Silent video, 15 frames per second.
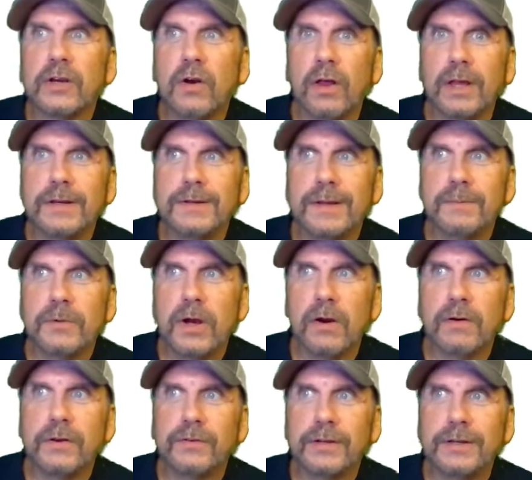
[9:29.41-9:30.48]
to call it dim
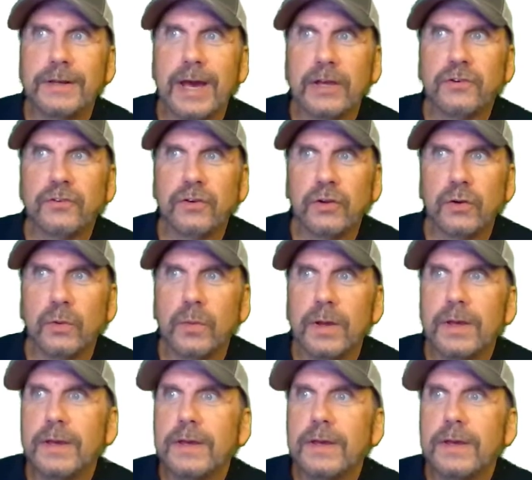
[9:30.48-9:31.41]
currency dash 2